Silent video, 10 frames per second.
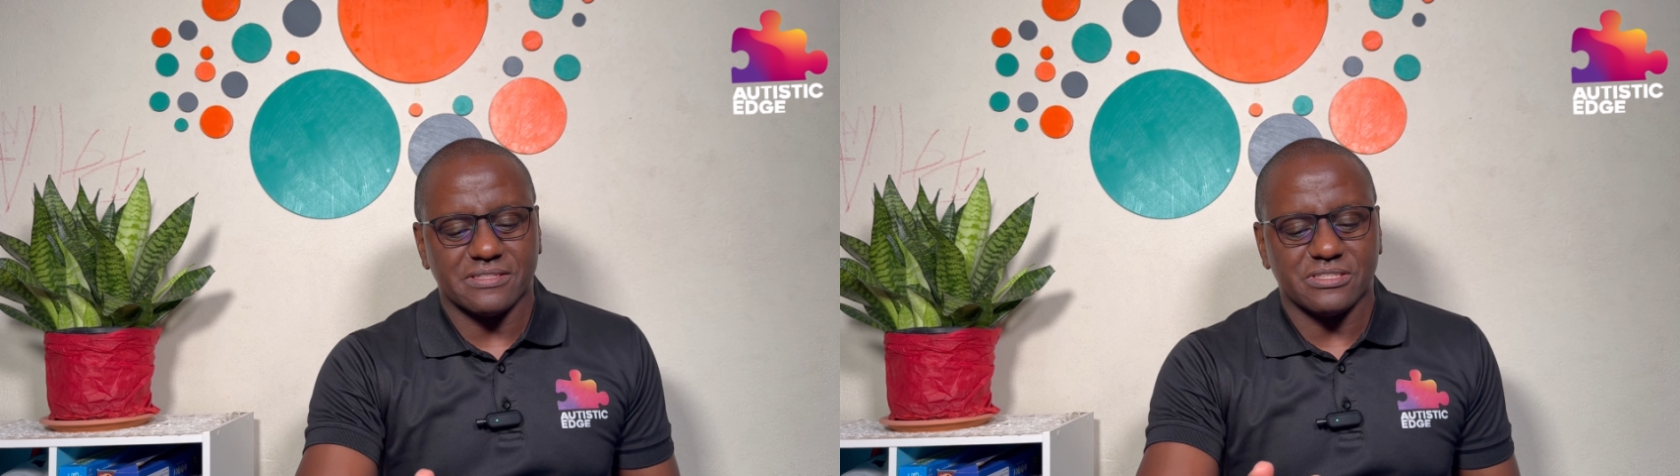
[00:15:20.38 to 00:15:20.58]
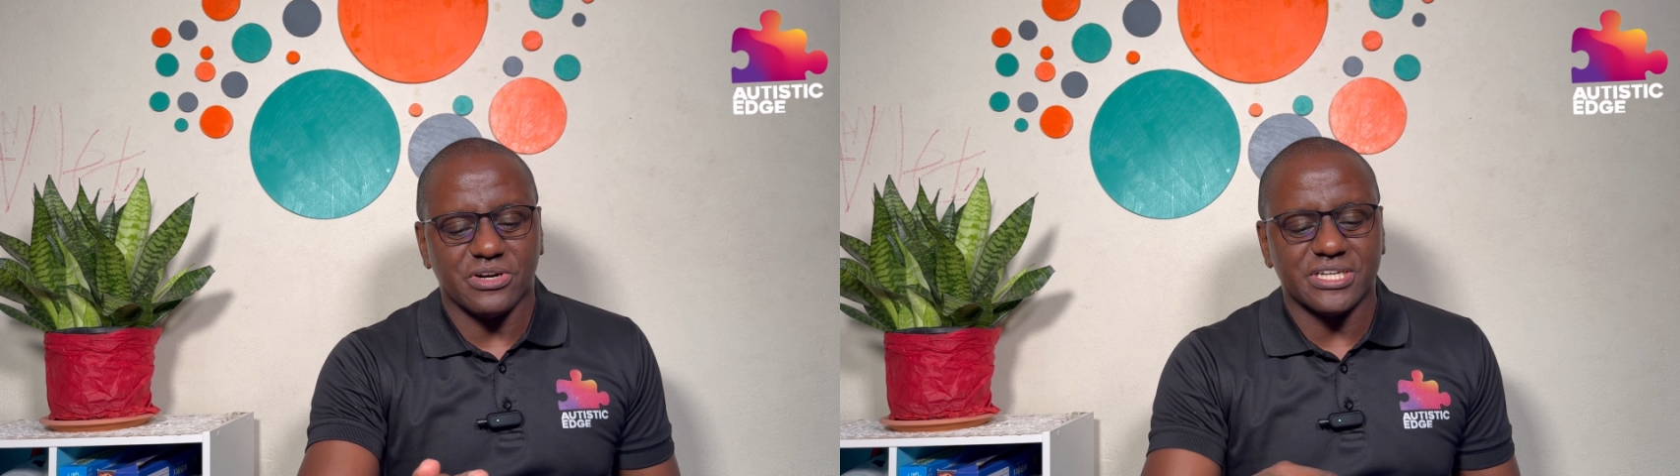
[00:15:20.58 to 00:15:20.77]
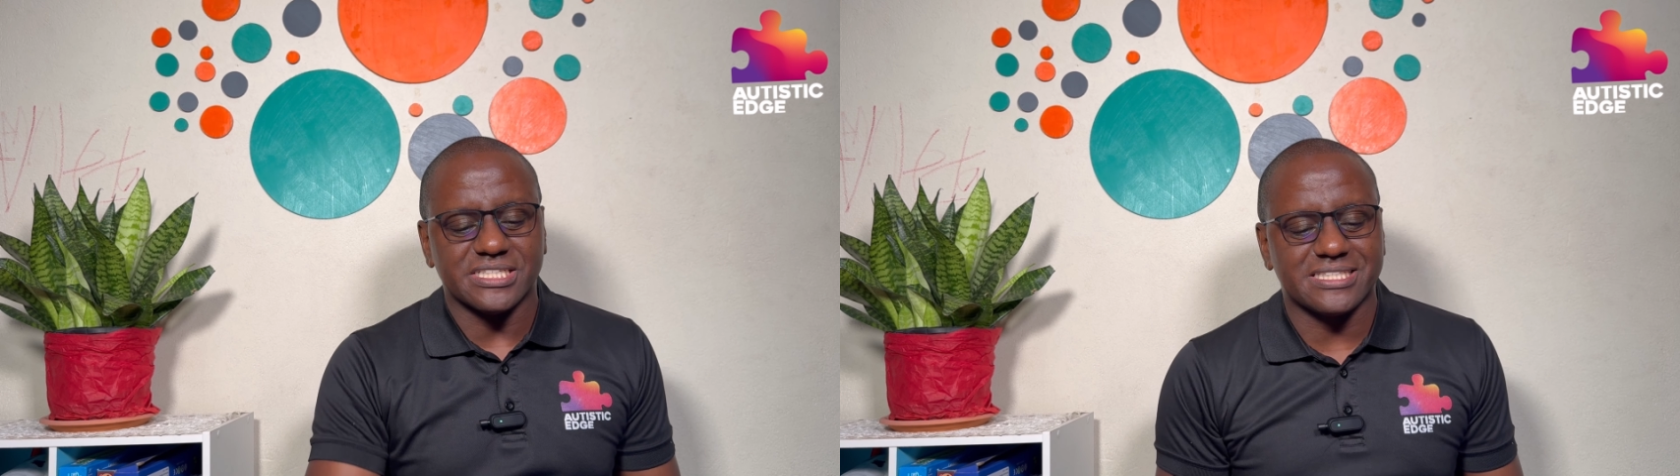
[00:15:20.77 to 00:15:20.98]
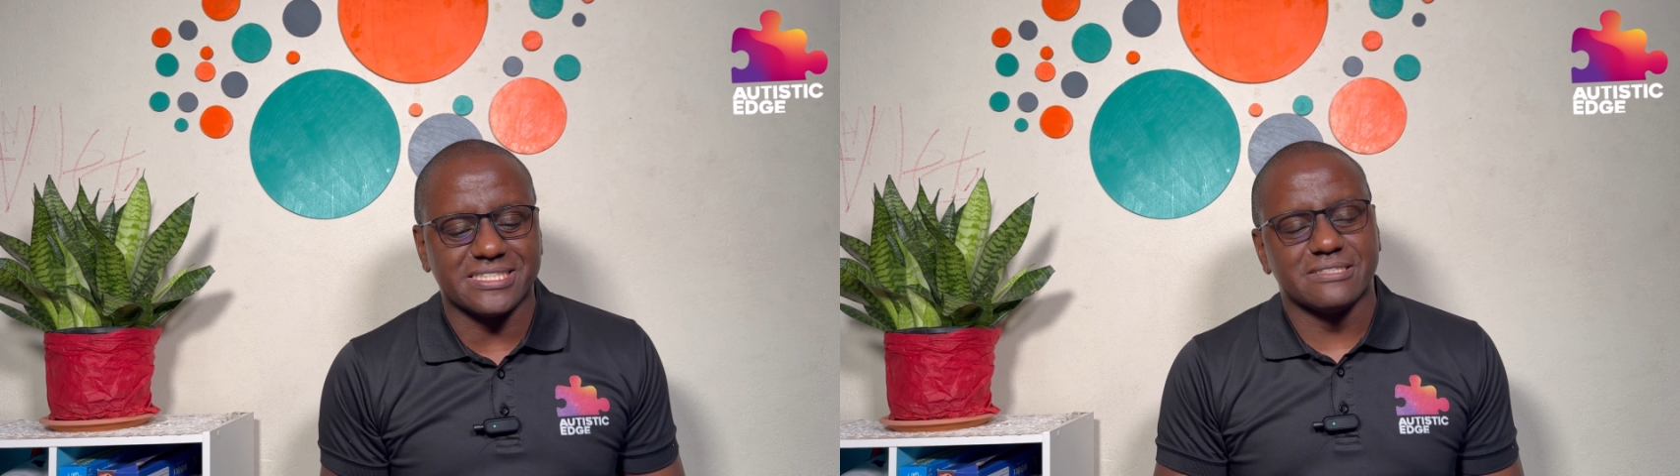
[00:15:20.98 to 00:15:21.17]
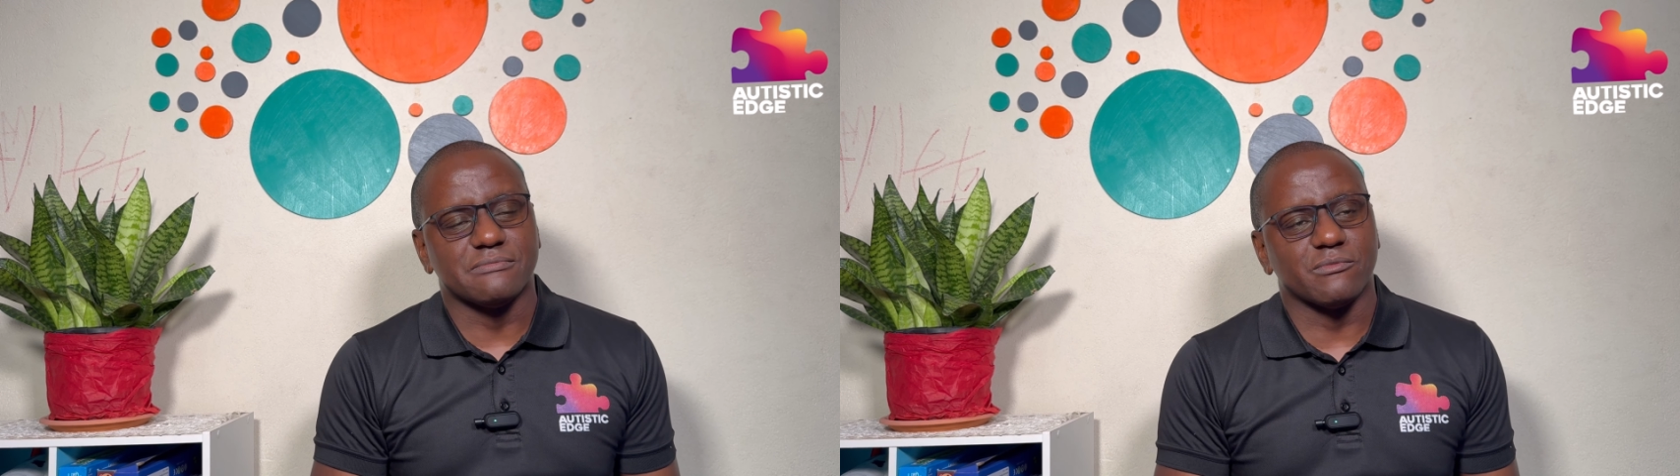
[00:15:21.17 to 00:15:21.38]

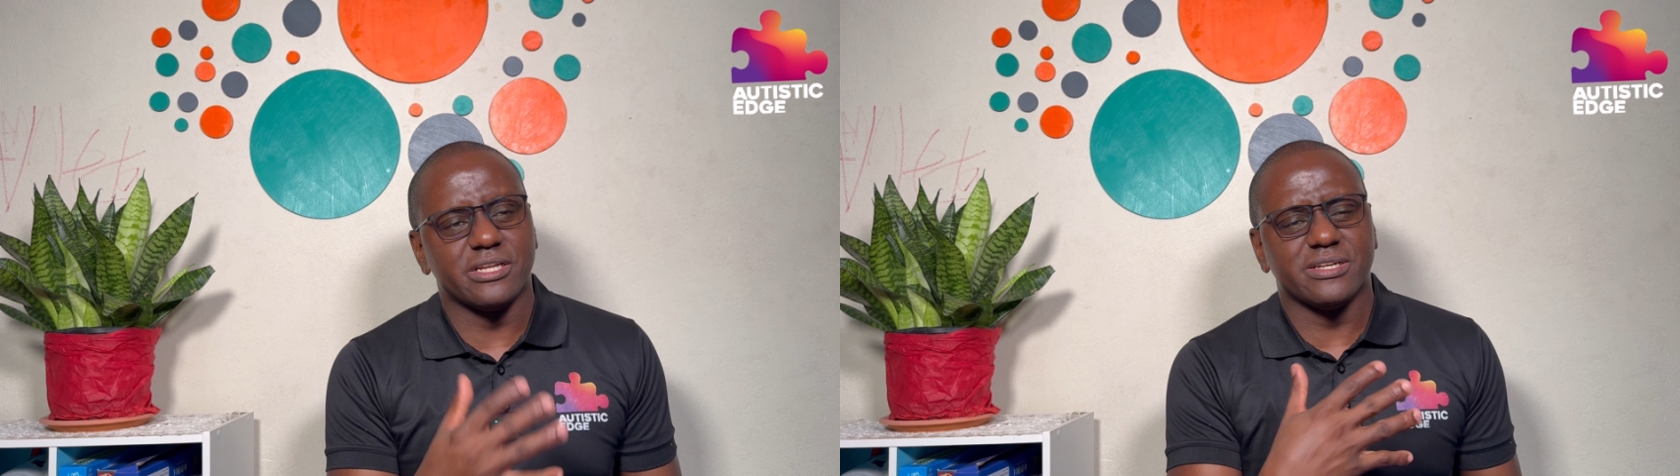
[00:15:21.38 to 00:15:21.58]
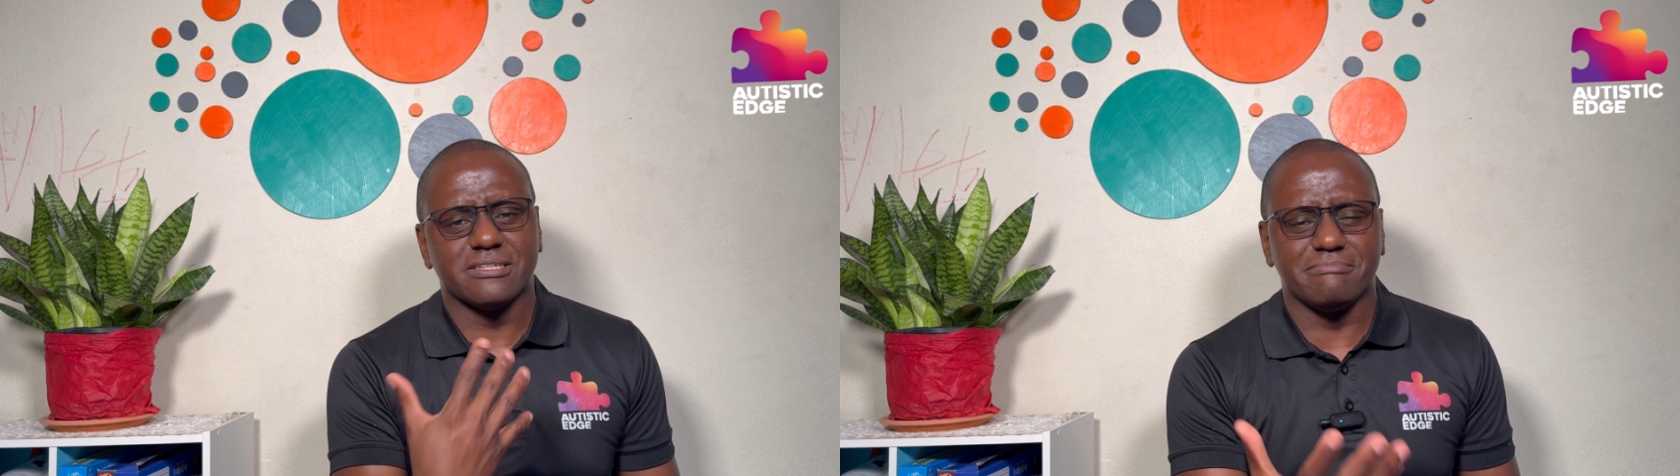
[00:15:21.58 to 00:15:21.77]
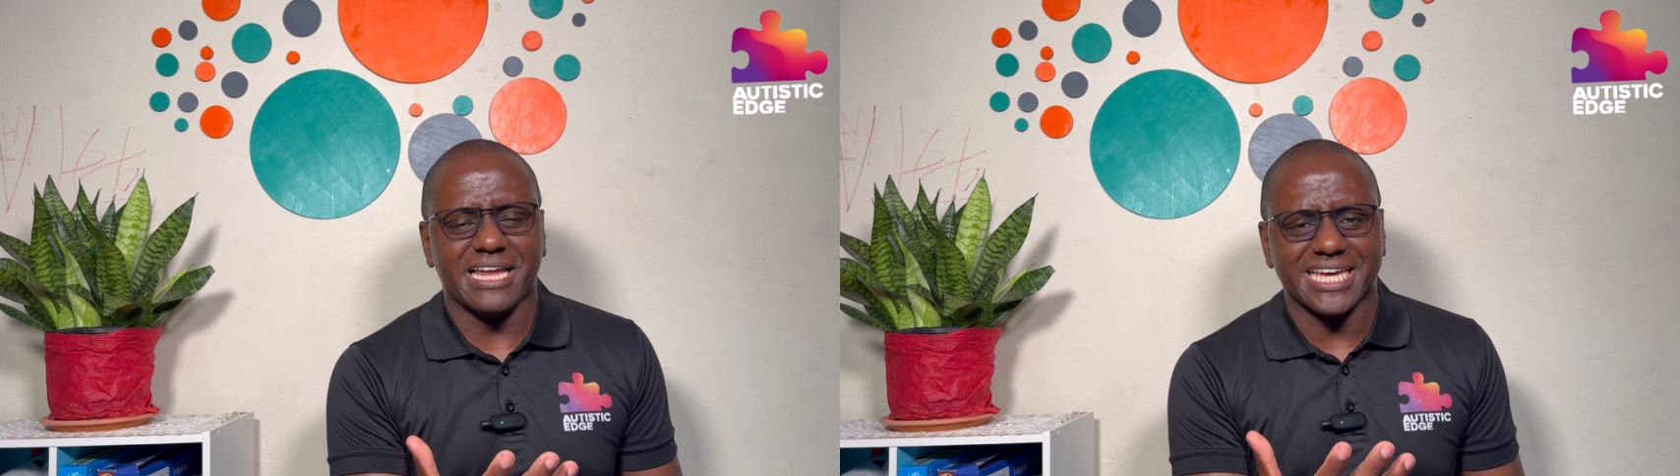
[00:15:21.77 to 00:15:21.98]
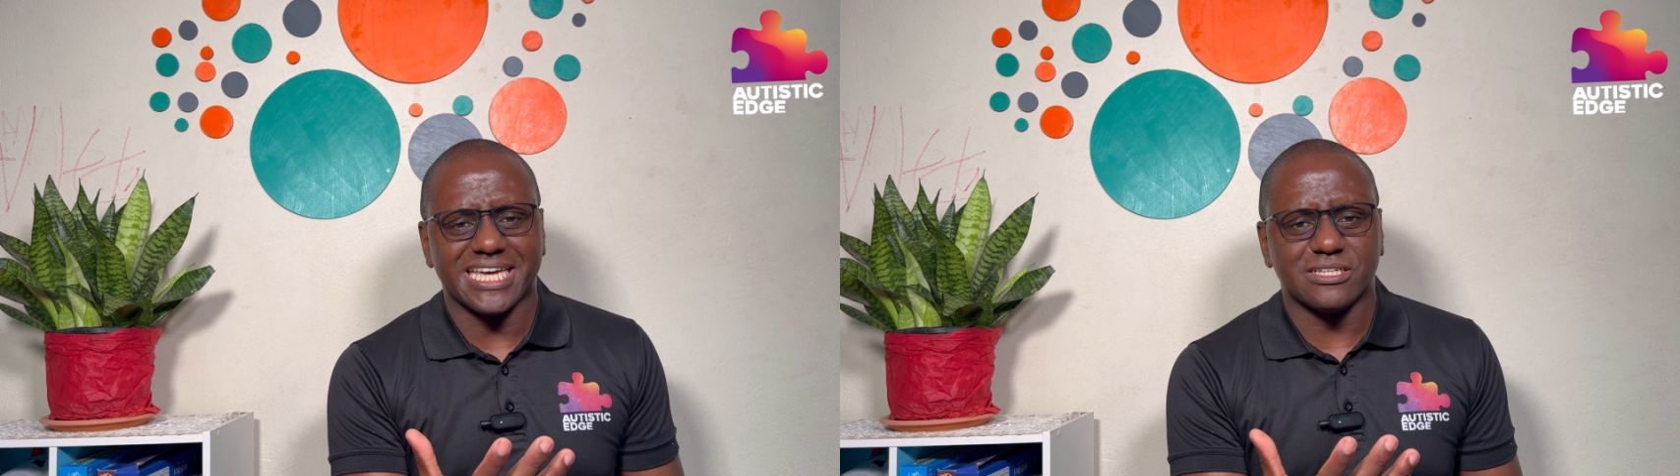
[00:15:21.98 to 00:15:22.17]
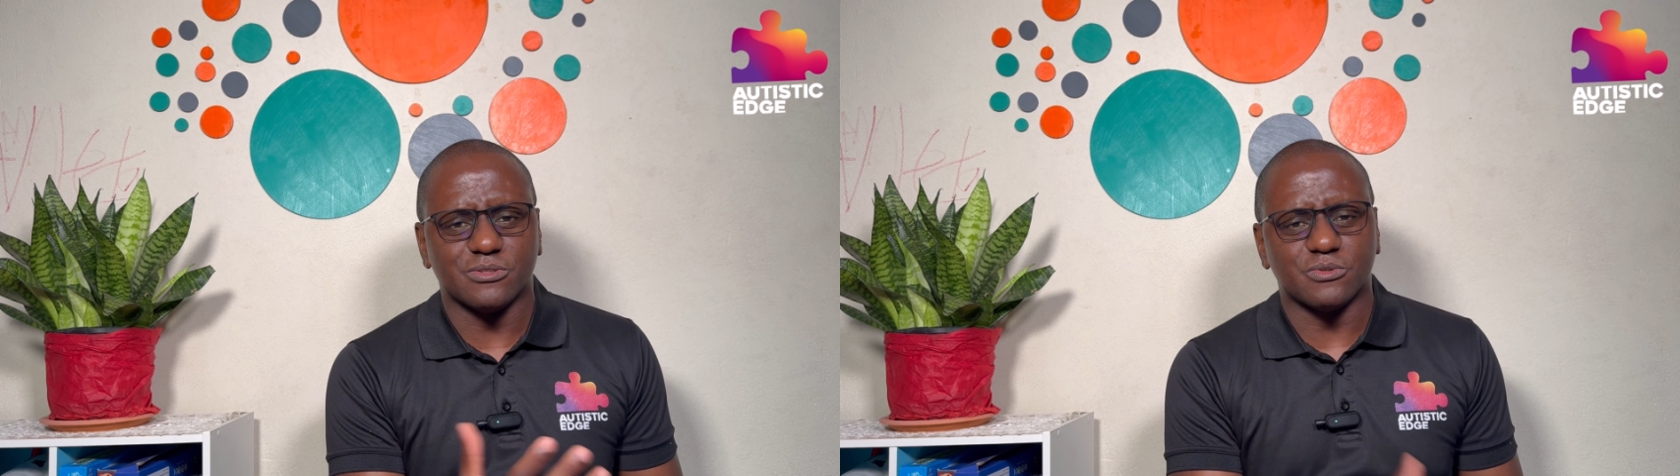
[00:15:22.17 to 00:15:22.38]
does what does the
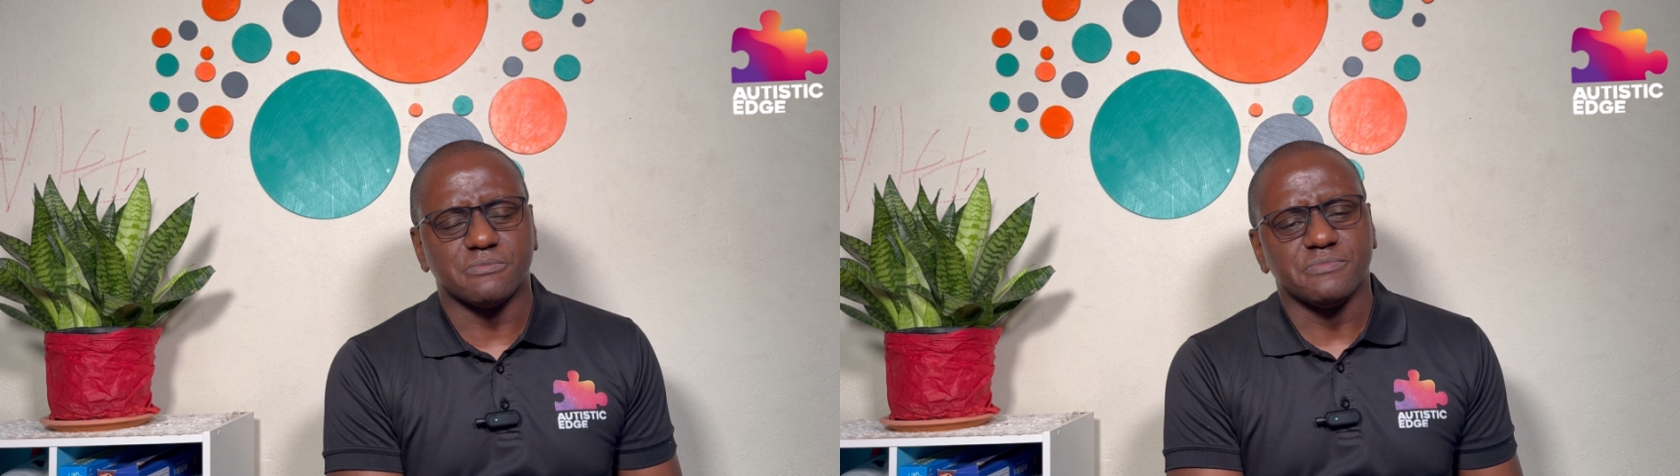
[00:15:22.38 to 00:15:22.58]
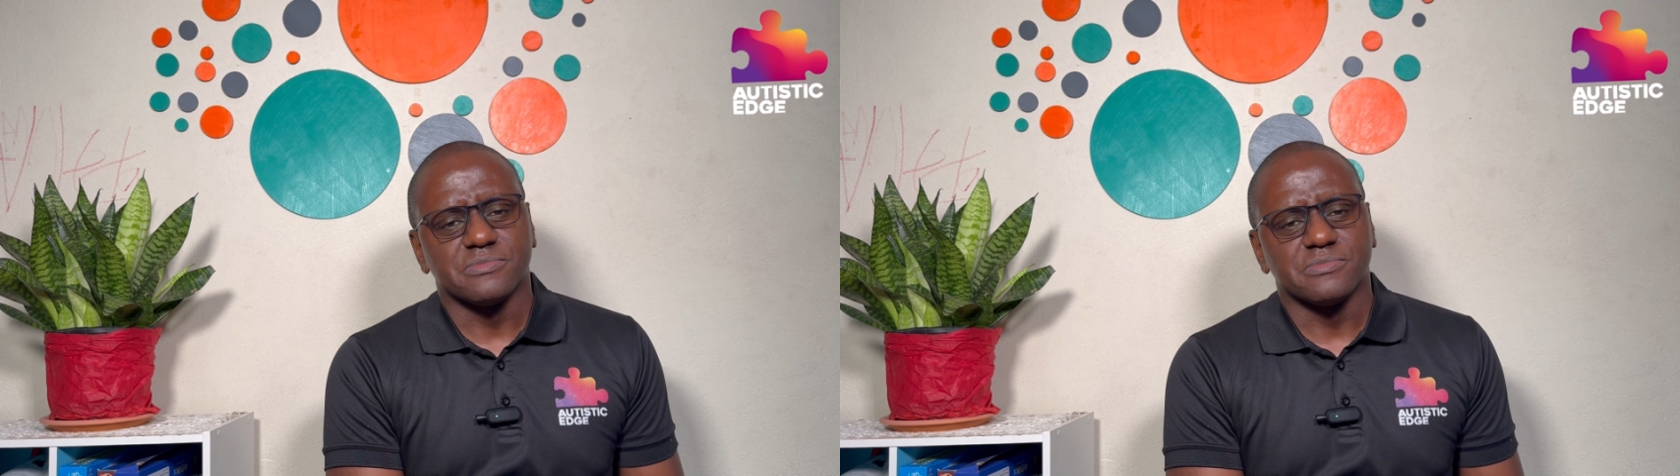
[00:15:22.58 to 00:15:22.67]
blanket do?